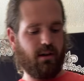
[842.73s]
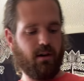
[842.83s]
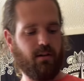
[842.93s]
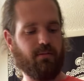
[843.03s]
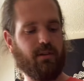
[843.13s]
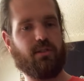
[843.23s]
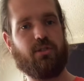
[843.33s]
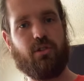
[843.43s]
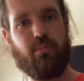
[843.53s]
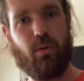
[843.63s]
of this
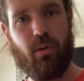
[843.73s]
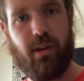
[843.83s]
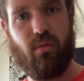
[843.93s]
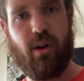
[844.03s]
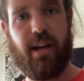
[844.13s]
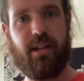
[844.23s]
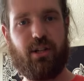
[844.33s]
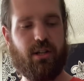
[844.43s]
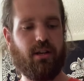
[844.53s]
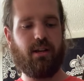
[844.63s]
chipotle
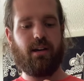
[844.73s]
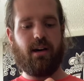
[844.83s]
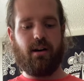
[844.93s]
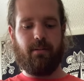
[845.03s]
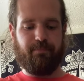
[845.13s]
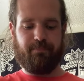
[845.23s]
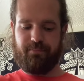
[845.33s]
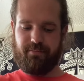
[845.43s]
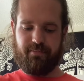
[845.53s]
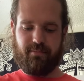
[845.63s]
ranch.
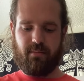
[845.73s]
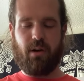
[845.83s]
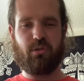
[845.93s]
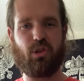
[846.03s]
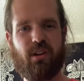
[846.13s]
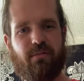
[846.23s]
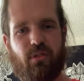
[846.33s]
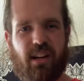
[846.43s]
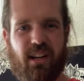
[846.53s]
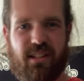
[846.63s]
I was looking for
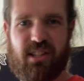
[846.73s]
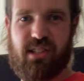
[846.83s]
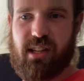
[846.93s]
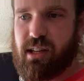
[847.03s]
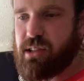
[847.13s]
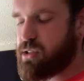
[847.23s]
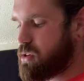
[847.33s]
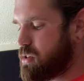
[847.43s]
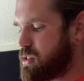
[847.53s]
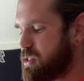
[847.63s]
like a tzatziki
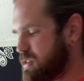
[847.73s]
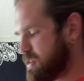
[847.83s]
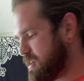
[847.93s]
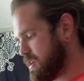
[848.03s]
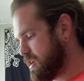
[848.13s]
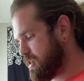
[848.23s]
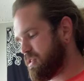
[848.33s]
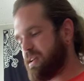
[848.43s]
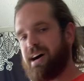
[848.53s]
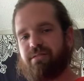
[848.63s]
sauce,
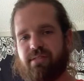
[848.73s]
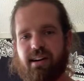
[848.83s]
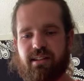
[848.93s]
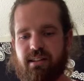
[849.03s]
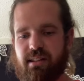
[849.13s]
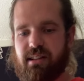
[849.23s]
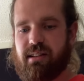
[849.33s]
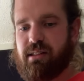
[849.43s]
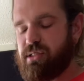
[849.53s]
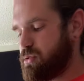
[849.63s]
could not find it in
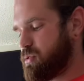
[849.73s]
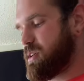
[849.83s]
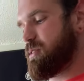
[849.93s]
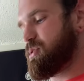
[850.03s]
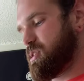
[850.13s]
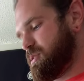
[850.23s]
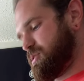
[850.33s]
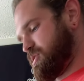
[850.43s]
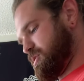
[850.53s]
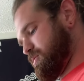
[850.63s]
the store that I was in,
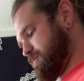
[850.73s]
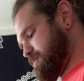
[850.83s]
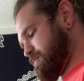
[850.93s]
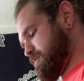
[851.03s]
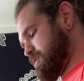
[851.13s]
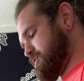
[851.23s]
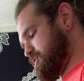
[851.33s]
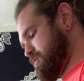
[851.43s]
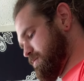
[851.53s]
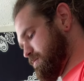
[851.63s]
so this
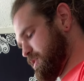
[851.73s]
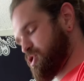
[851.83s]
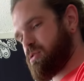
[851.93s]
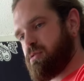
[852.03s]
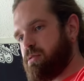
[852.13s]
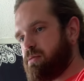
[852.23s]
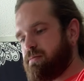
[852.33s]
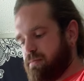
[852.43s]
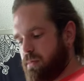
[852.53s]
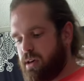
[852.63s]
should
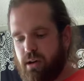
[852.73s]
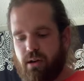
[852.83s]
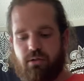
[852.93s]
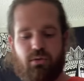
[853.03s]
do